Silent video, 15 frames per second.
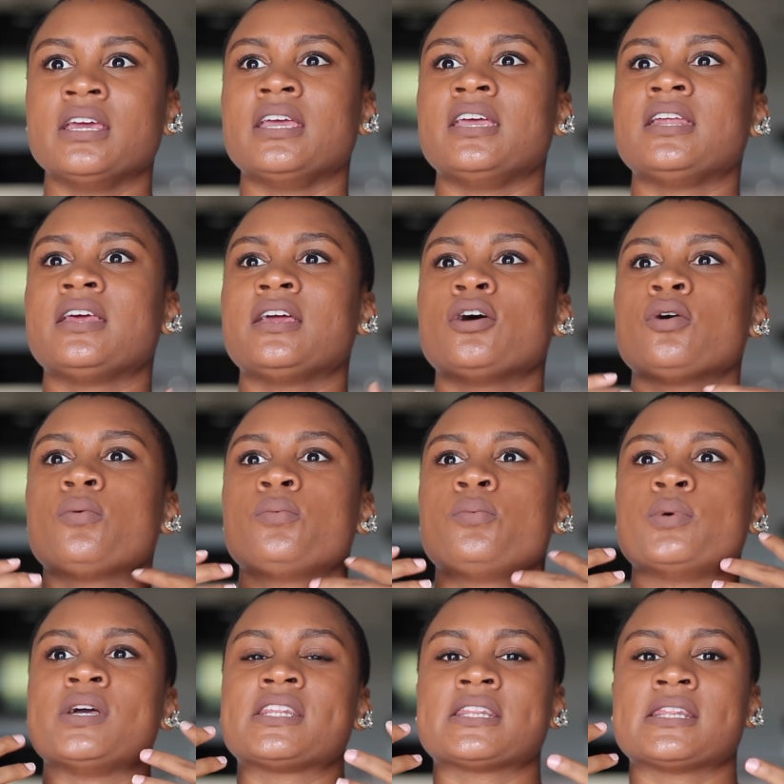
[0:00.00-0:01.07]
It helped
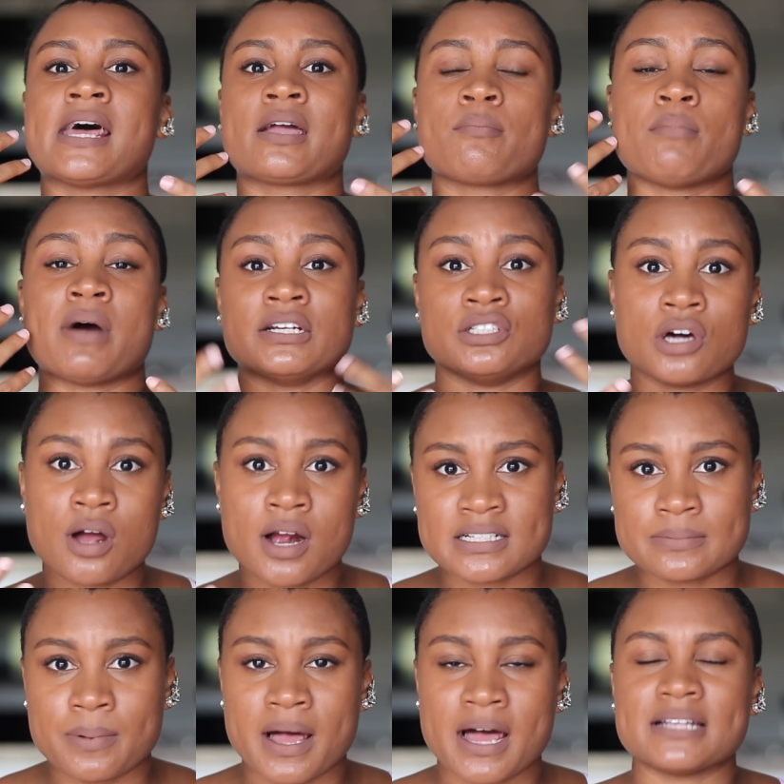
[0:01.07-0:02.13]
with like my dark
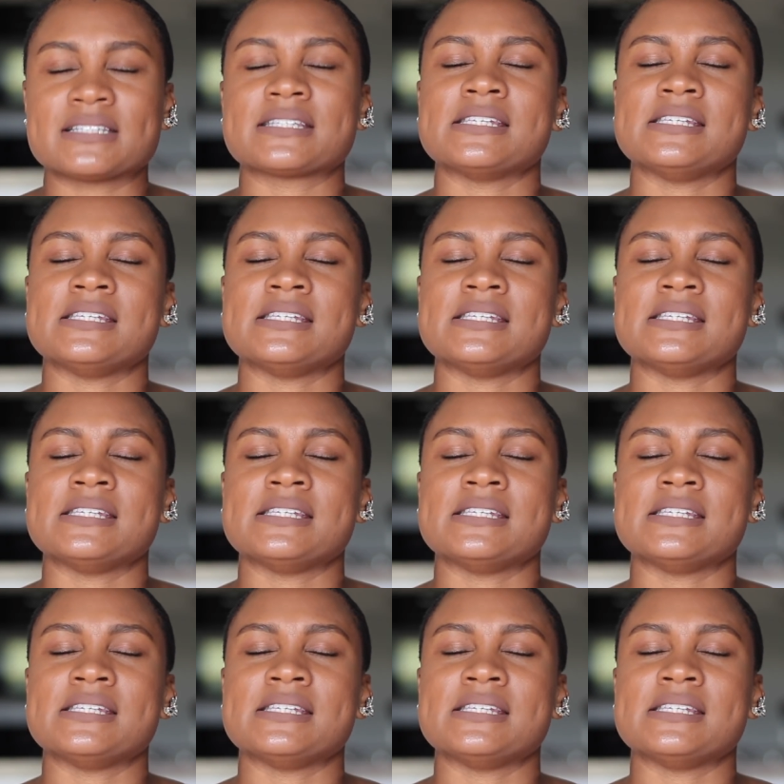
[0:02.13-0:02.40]
spots.